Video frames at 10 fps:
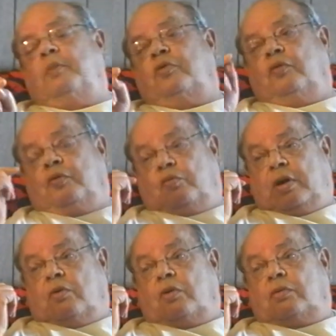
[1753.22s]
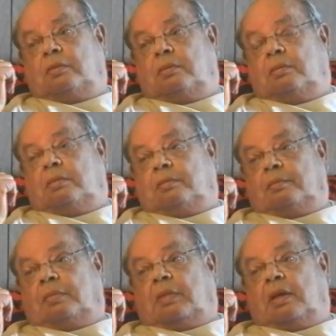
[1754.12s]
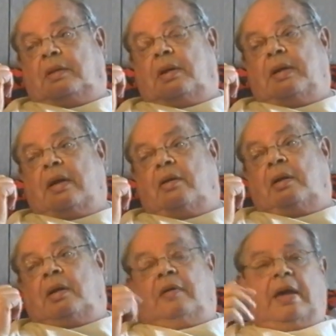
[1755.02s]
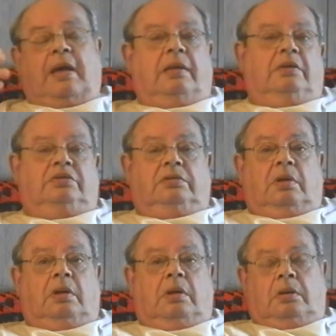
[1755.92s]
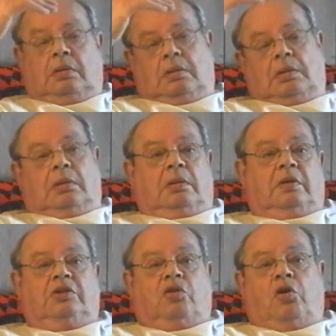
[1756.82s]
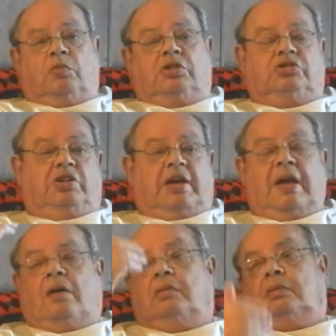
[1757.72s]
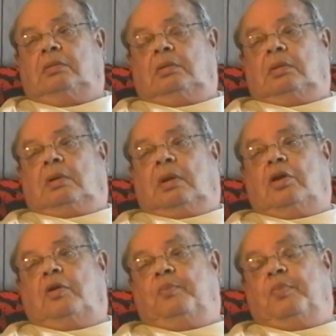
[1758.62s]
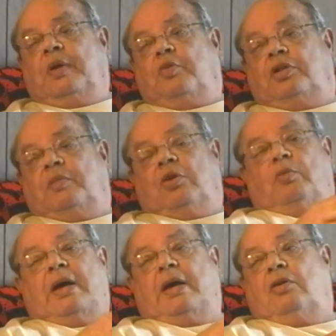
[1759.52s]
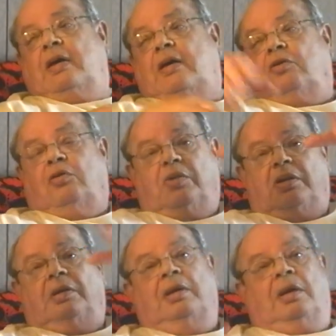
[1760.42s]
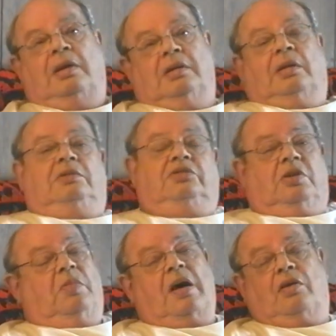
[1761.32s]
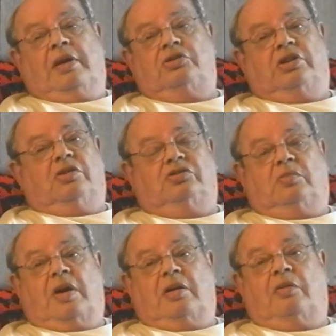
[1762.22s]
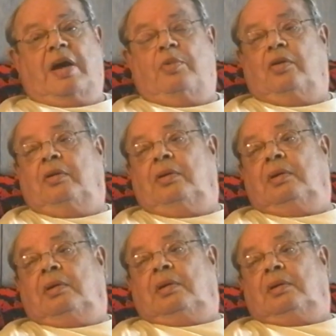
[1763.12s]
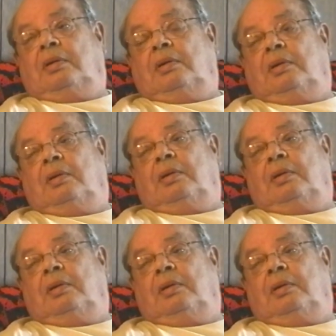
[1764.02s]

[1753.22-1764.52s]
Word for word: that come in here came through the railroad. Uh, down there, they had this, uh, these arms that stick out, and you know, they put the mail bag on that arm, and, and some, I don't know, engineer, somebody grab it, or,